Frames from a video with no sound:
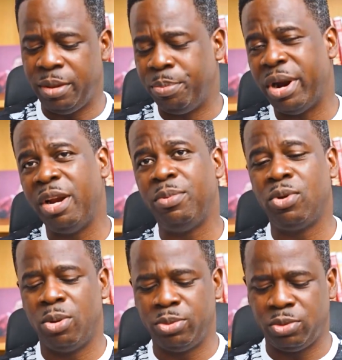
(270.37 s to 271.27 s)
parable
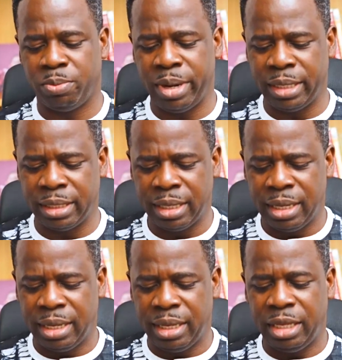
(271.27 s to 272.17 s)
comes to mind
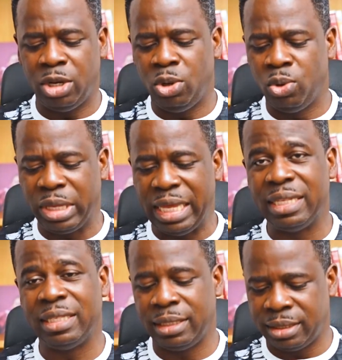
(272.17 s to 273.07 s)
in Luke
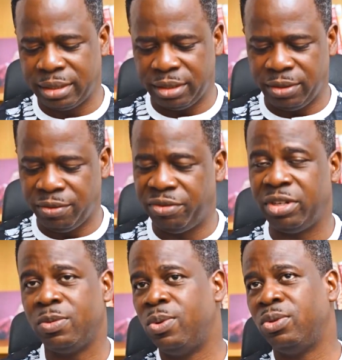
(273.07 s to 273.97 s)
18,
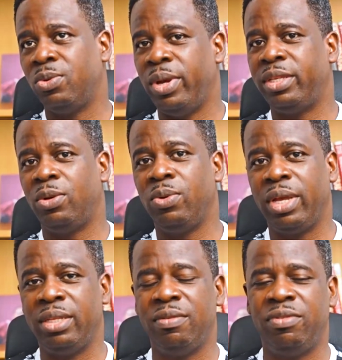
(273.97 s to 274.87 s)
verse 1 to 8, Luke
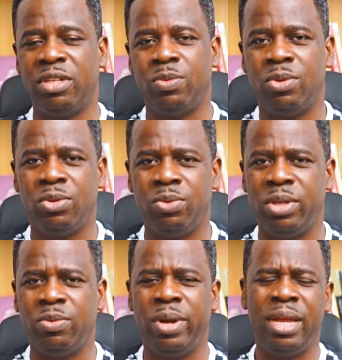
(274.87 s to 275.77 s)
18, verse 1 to
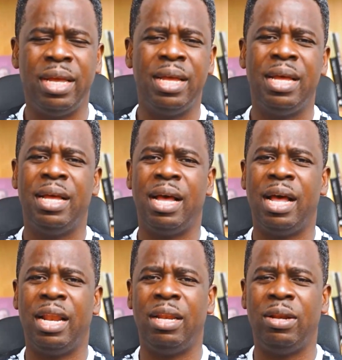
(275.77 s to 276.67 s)
8, where
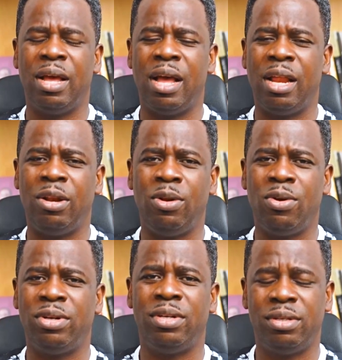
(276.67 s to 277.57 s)
our
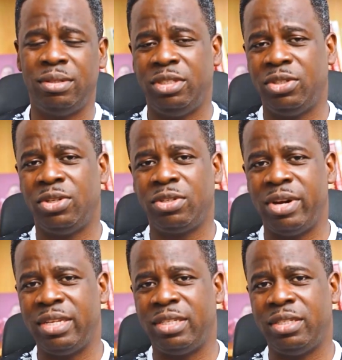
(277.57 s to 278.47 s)
Lord Jesus
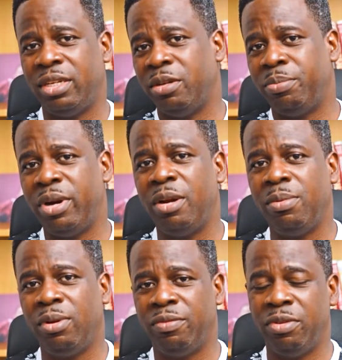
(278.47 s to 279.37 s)
Christ shared the
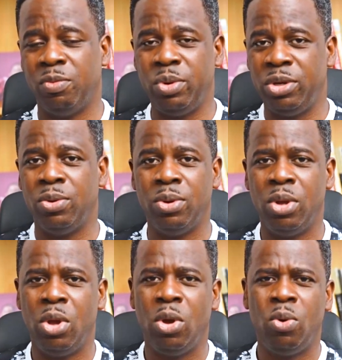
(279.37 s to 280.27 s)
parable of the widow
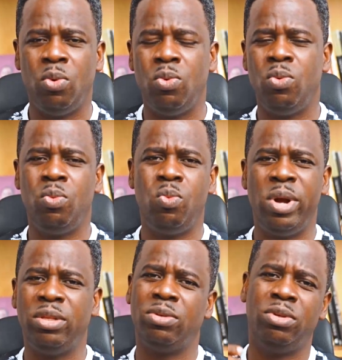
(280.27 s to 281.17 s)
who
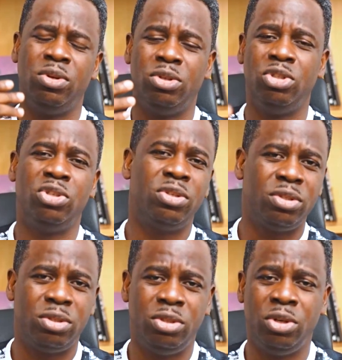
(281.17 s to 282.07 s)
went to the
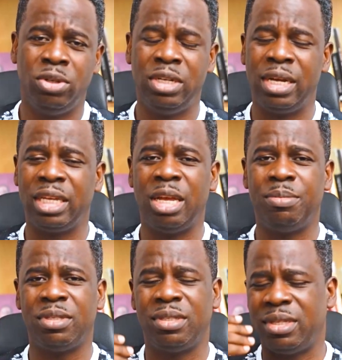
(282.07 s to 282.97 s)
unjust judge and
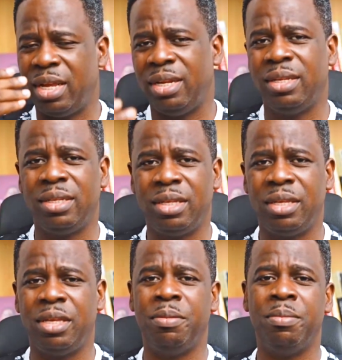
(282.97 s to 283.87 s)
kept telling
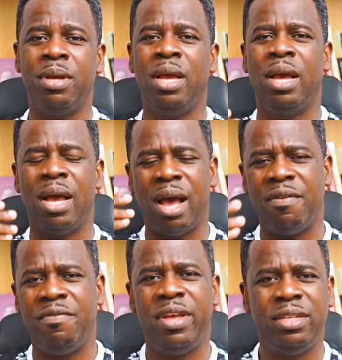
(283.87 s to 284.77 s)
him,
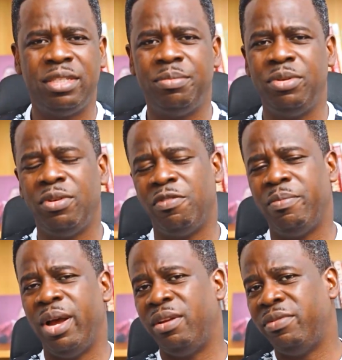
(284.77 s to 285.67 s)
avenge me of
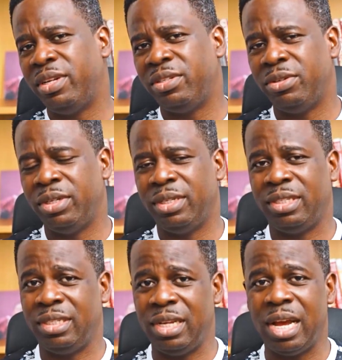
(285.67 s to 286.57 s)
my adversary.
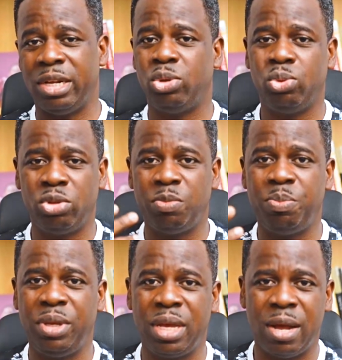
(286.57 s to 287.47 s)
She had to
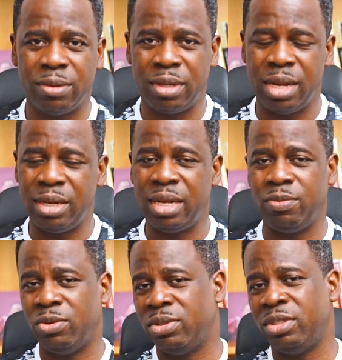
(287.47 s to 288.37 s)
speak out, and that
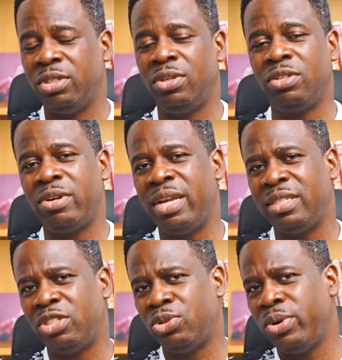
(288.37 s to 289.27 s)
was Jesus
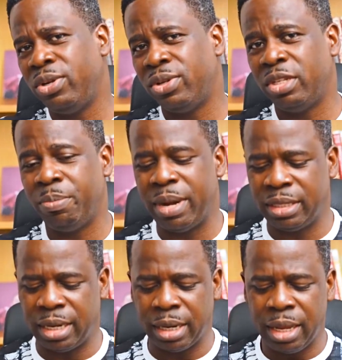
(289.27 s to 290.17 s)
Christ showing us a
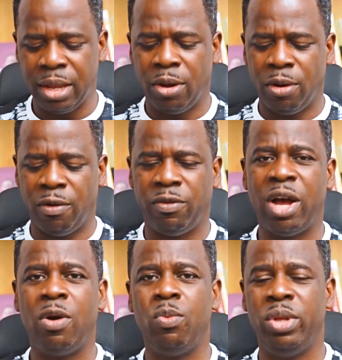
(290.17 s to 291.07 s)
pattern of
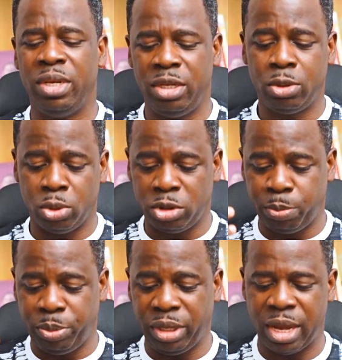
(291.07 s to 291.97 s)
how we need to
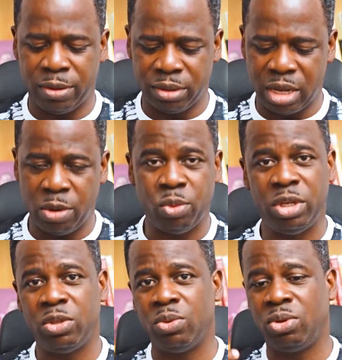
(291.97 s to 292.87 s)
speak out, how we
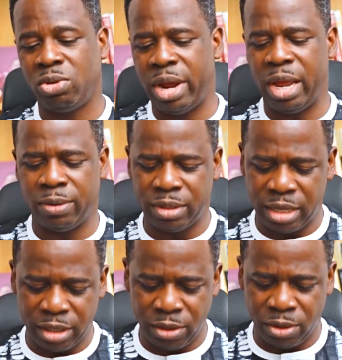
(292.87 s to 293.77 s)
need to cry out,
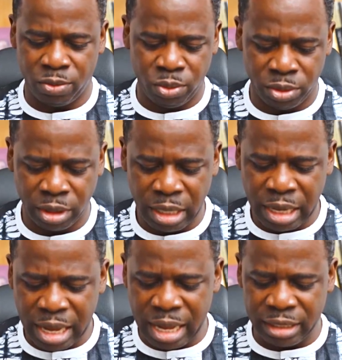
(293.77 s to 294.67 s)
and the Lord will
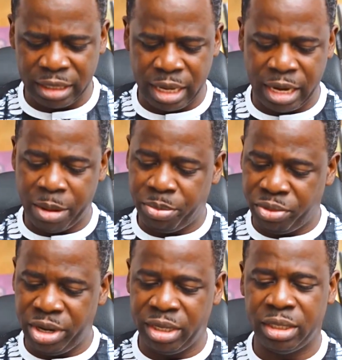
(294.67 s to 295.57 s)
answer. And I
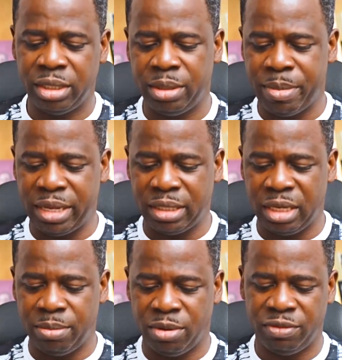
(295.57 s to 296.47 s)
pray in the mighty
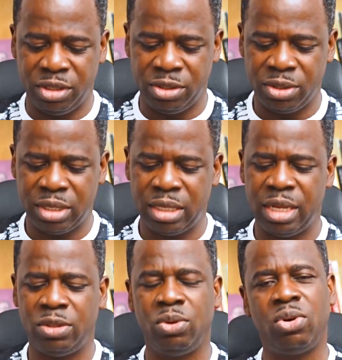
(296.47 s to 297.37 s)
name of Jesus that
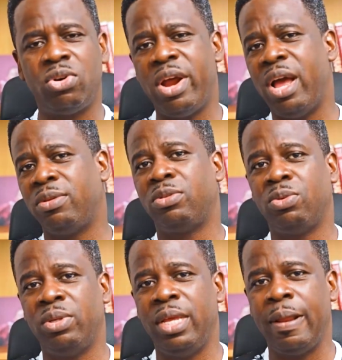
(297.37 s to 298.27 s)
as you cry out
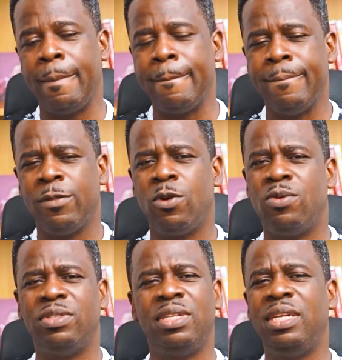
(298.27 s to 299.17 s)
today
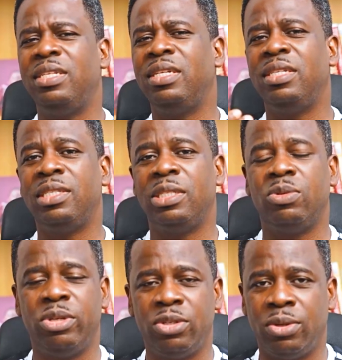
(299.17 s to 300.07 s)
concerning any
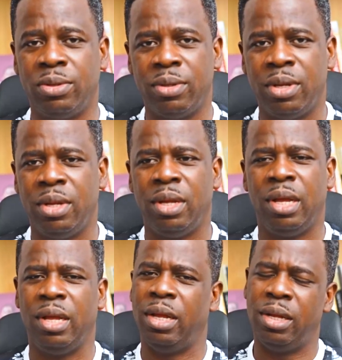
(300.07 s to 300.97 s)
situation
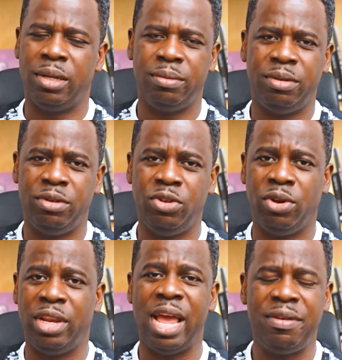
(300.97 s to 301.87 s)
in your
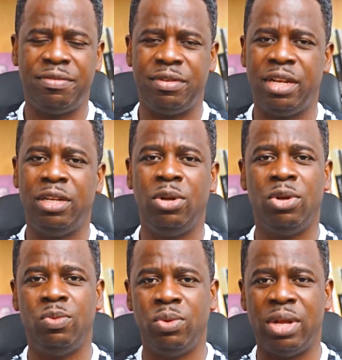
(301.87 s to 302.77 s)
life, that the
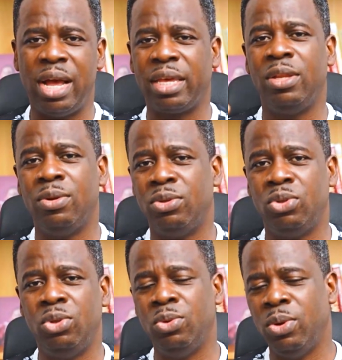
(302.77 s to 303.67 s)
Lord will hearken
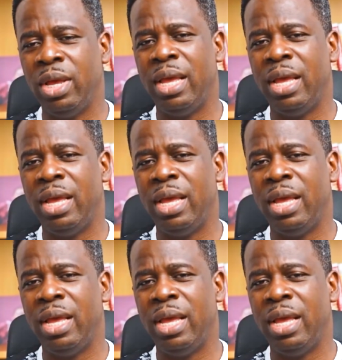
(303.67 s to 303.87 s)
unto you